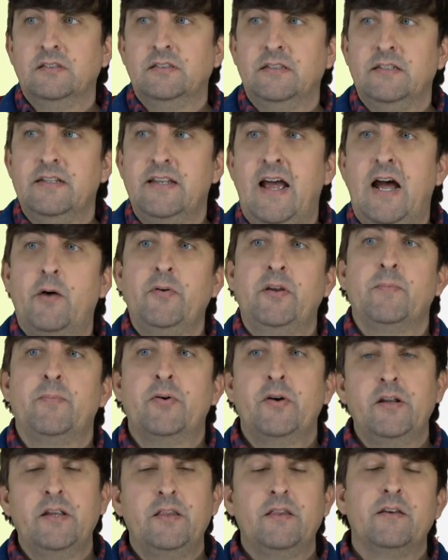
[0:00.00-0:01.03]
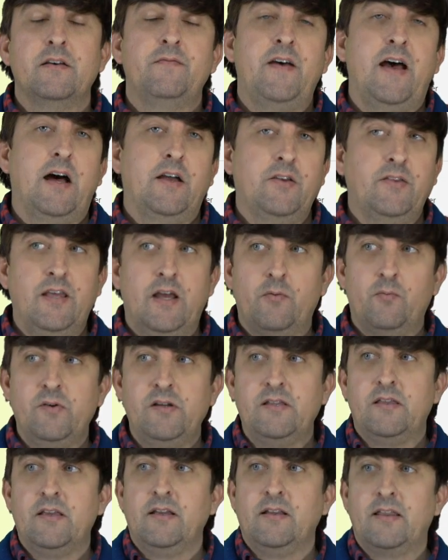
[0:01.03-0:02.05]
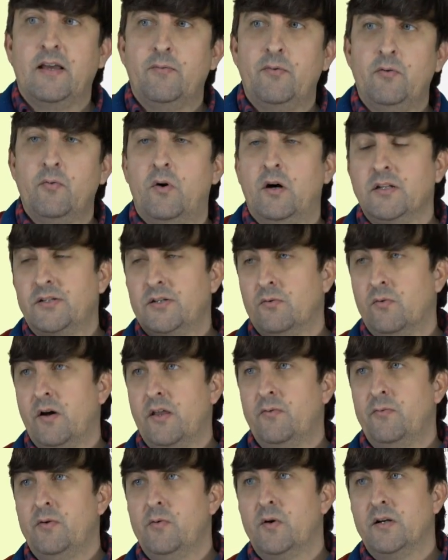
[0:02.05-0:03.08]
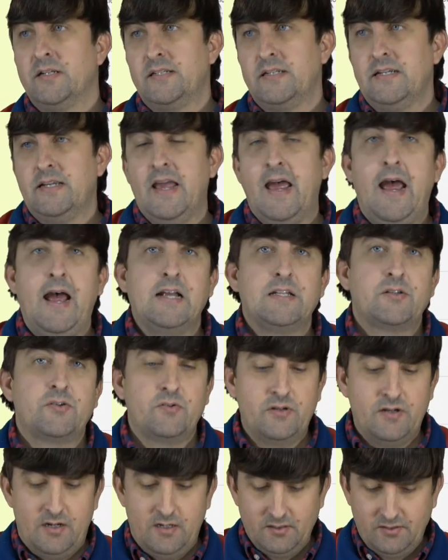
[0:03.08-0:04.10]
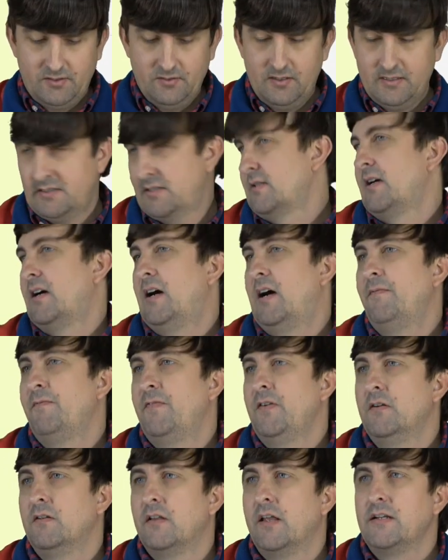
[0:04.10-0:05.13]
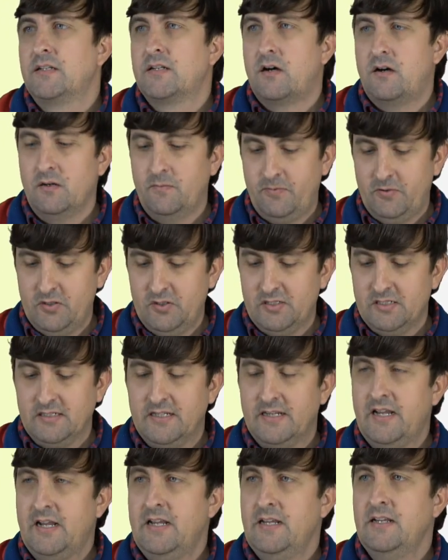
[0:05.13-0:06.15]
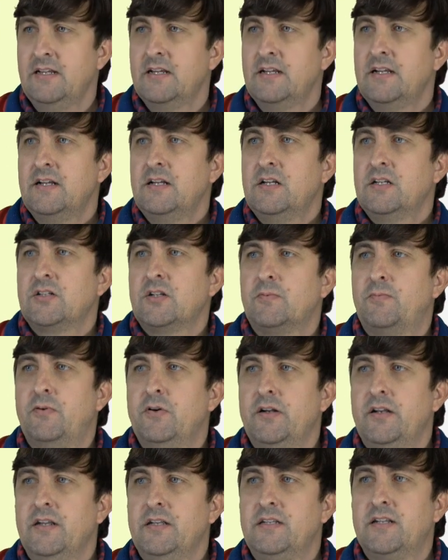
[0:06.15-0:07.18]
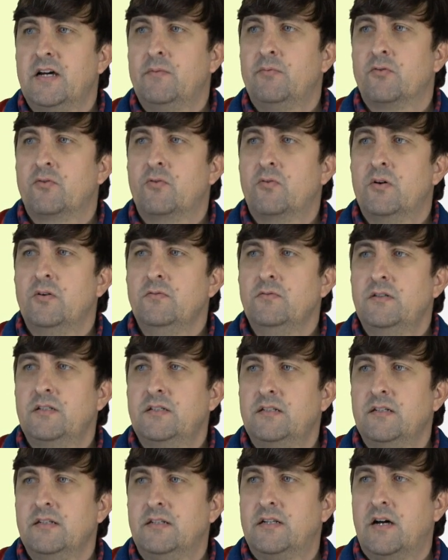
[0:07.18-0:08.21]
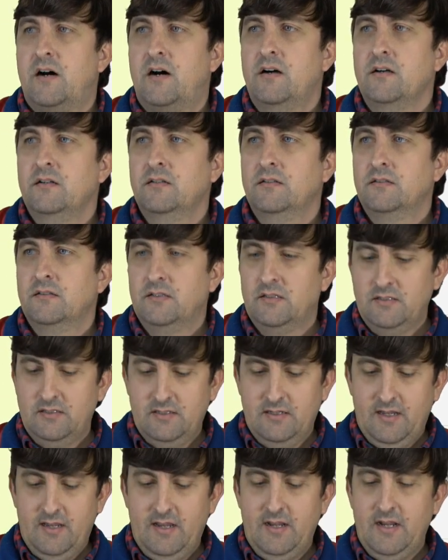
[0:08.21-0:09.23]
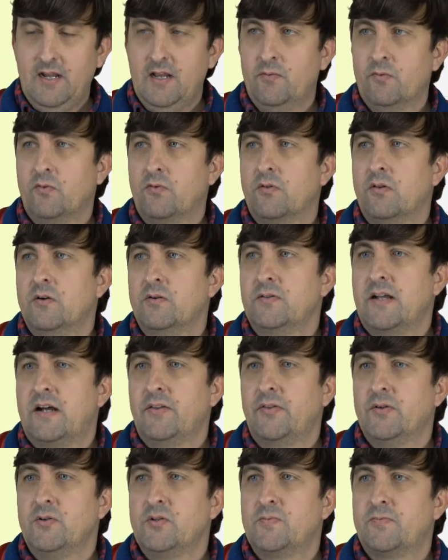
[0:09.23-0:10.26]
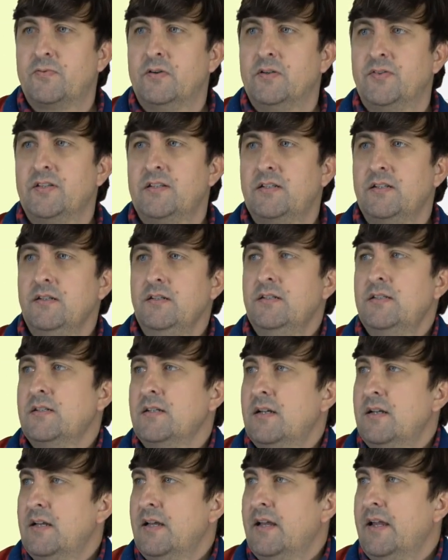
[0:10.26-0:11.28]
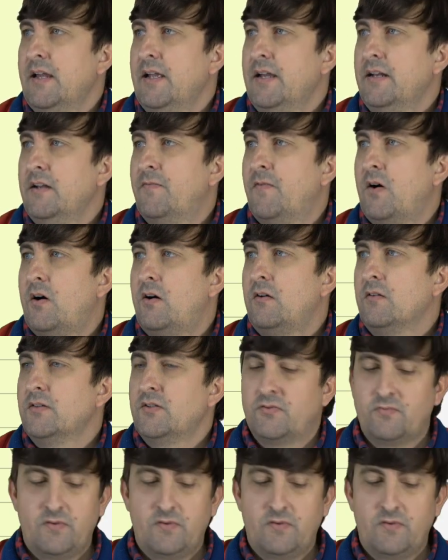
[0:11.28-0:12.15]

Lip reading: now we can put in the value that we think that we want. So whether we want to see cats or dogs. So let's, I'm feeling like dog person today. So I'll put in double quotes, dog, and we'll close out those parentheses. And if all is